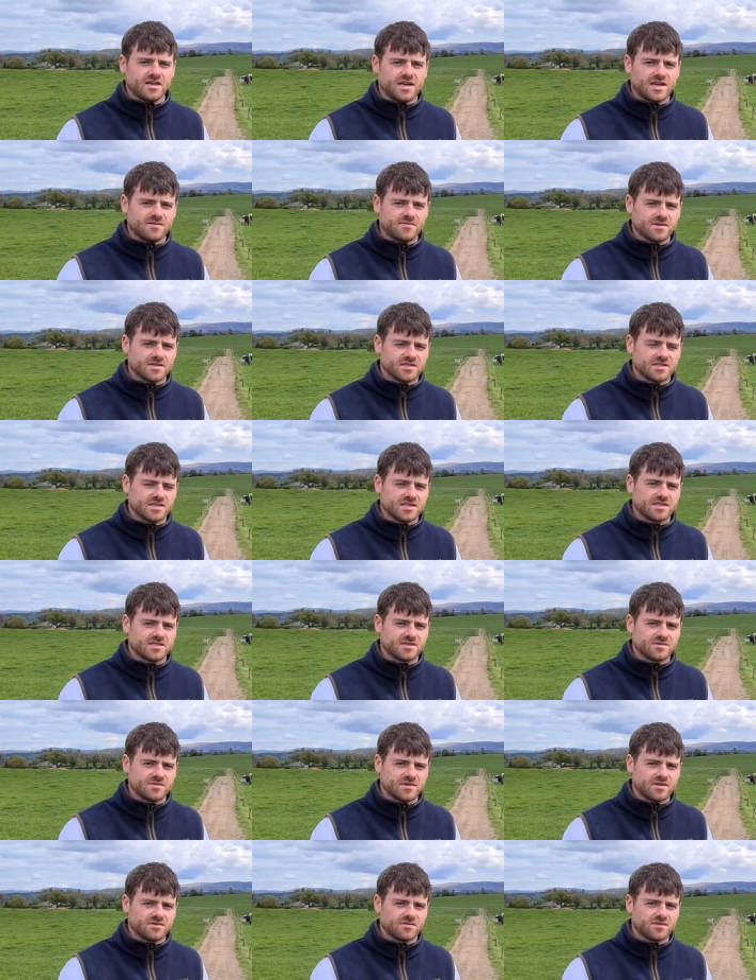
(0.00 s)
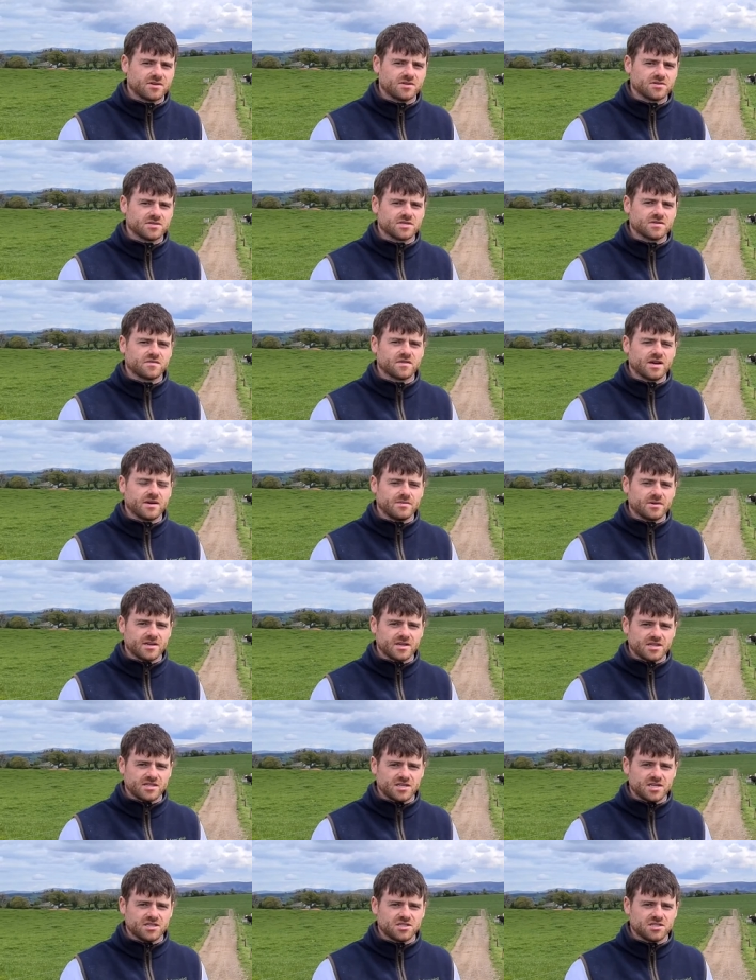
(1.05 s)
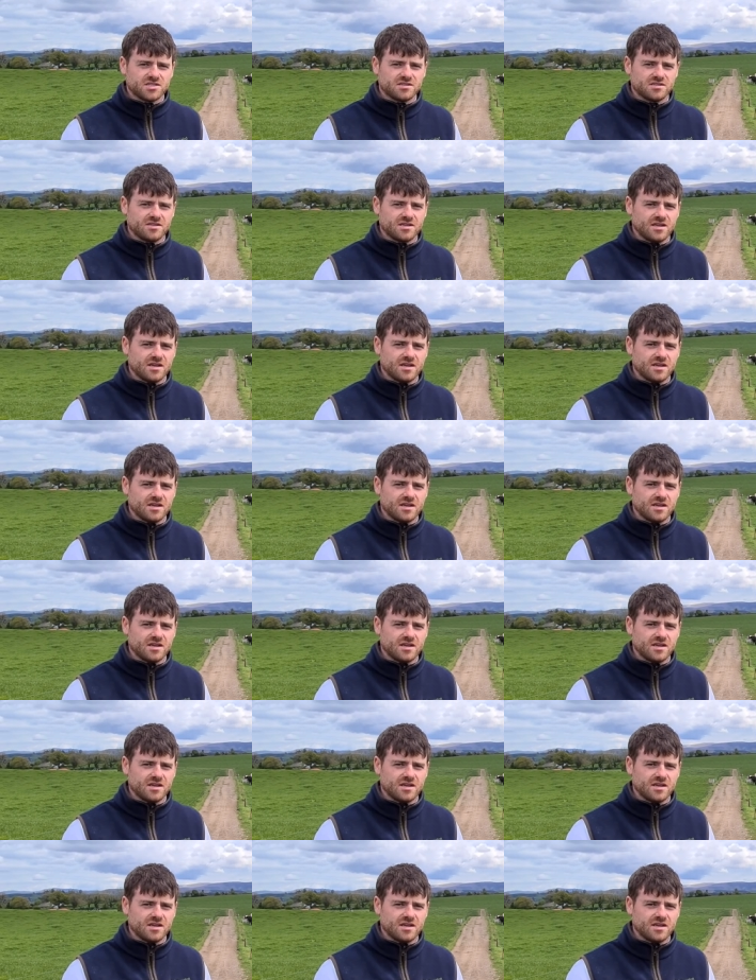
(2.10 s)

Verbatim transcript: animal system and reduces fibre digestion.